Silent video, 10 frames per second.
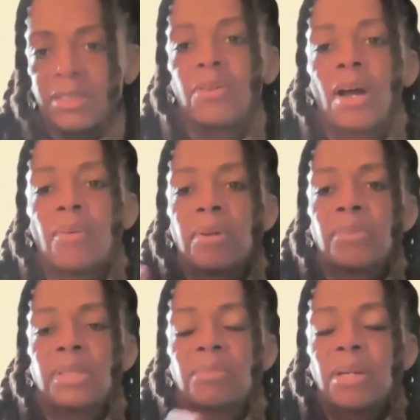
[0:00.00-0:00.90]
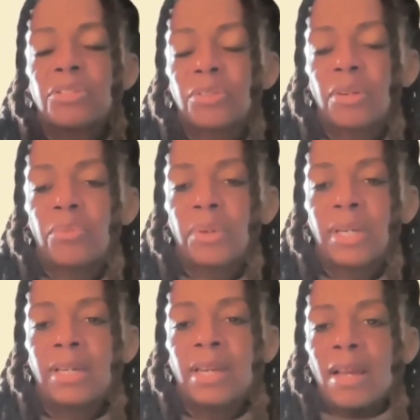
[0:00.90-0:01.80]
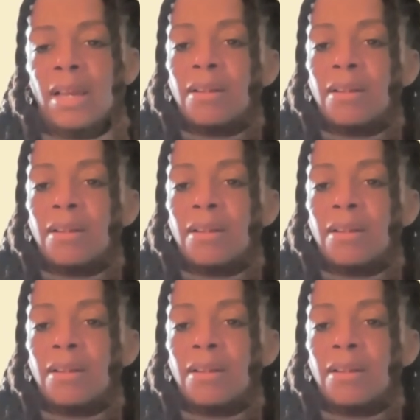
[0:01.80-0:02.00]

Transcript: So how we need to make sure that we